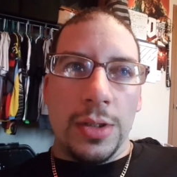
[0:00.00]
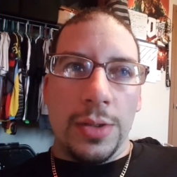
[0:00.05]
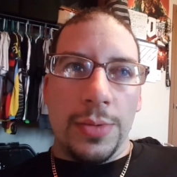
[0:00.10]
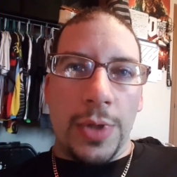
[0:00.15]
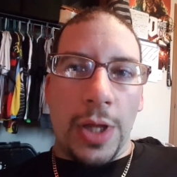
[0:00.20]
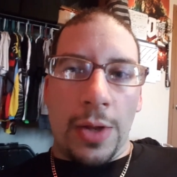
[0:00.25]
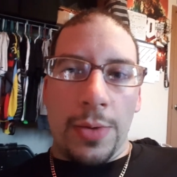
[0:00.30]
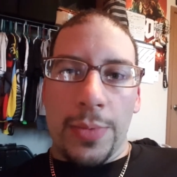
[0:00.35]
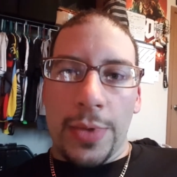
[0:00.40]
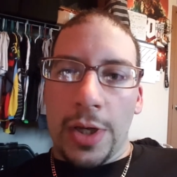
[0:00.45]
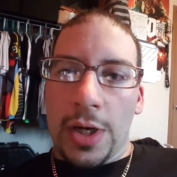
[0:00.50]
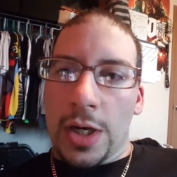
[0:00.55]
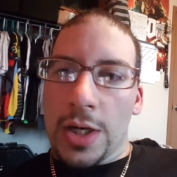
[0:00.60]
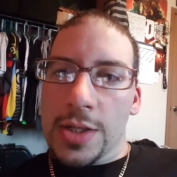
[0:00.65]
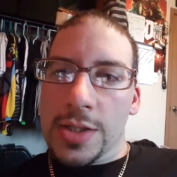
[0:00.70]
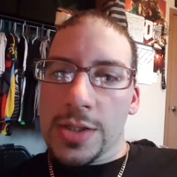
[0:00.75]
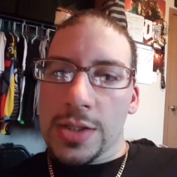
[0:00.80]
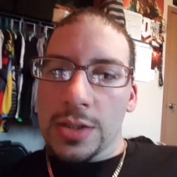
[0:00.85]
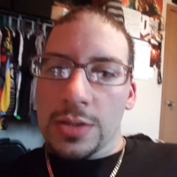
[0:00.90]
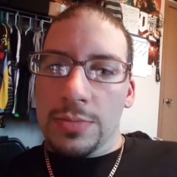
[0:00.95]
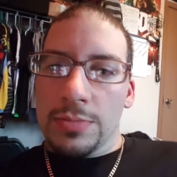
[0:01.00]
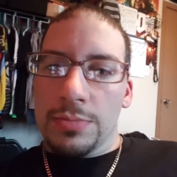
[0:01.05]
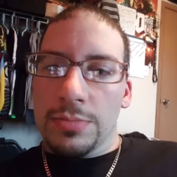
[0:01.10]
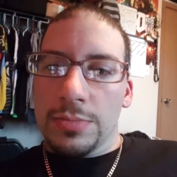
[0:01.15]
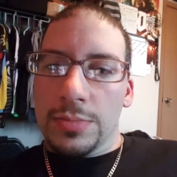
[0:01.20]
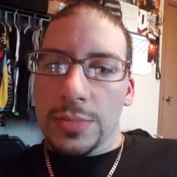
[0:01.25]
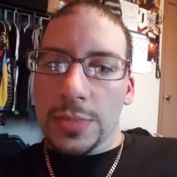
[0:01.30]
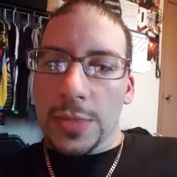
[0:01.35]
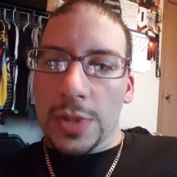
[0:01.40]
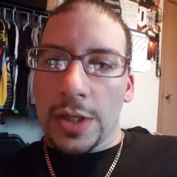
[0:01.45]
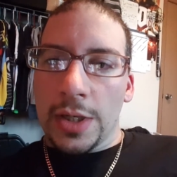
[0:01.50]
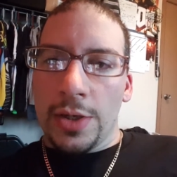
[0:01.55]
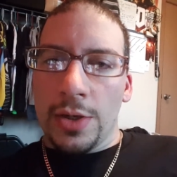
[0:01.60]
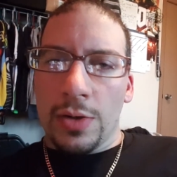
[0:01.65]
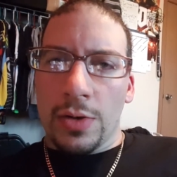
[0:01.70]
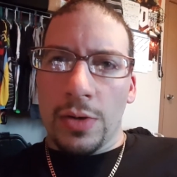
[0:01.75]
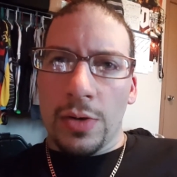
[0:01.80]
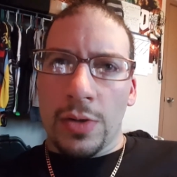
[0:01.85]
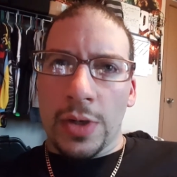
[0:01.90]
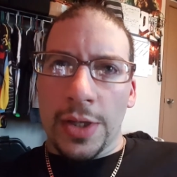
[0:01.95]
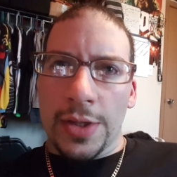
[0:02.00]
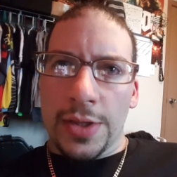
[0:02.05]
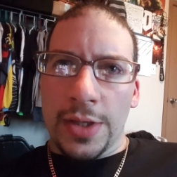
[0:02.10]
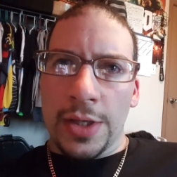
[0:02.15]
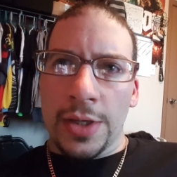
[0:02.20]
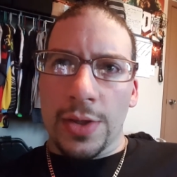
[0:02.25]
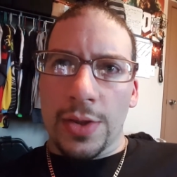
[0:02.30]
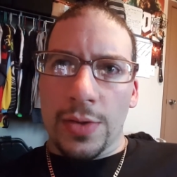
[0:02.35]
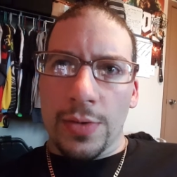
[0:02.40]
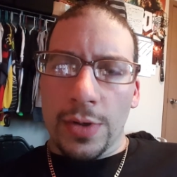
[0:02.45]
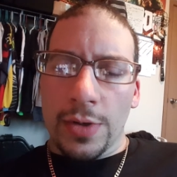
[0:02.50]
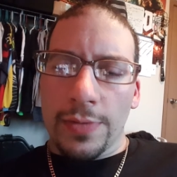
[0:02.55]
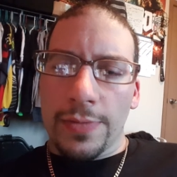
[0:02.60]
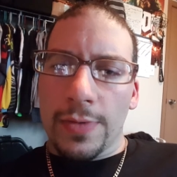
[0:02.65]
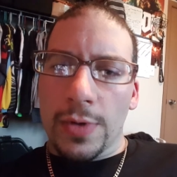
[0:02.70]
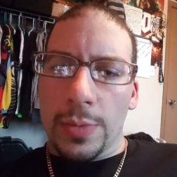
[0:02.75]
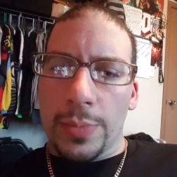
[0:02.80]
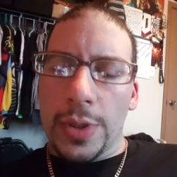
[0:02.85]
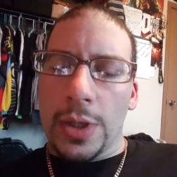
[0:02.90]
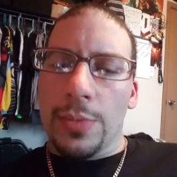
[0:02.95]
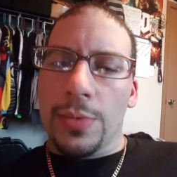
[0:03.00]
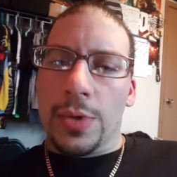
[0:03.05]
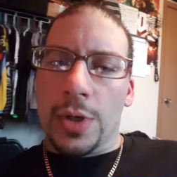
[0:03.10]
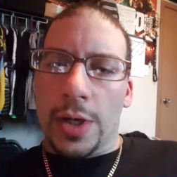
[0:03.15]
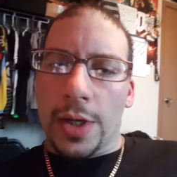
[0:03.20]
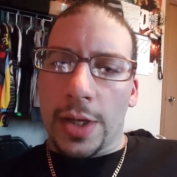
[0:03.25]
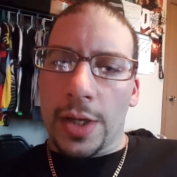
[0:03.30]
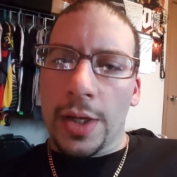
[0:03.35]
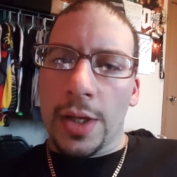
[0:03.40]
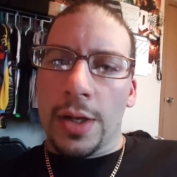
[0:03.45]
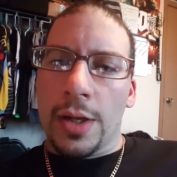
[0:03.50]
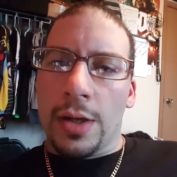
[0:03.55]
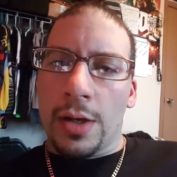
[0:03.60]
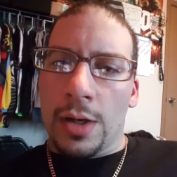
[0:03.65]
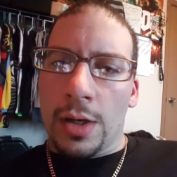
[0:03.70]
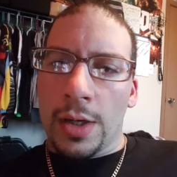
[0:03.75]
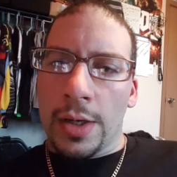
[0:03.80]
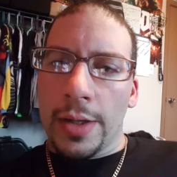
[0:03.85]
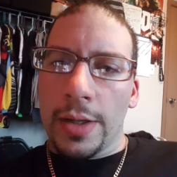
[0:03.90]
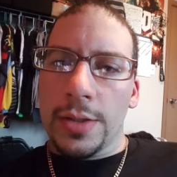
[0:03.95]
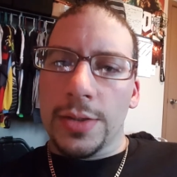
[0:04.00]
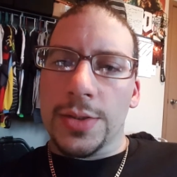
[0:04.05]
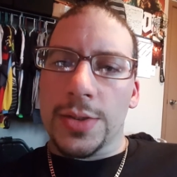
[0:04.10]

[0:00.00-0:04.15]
That'd be awesome. I know I think three or four people are getting in on it,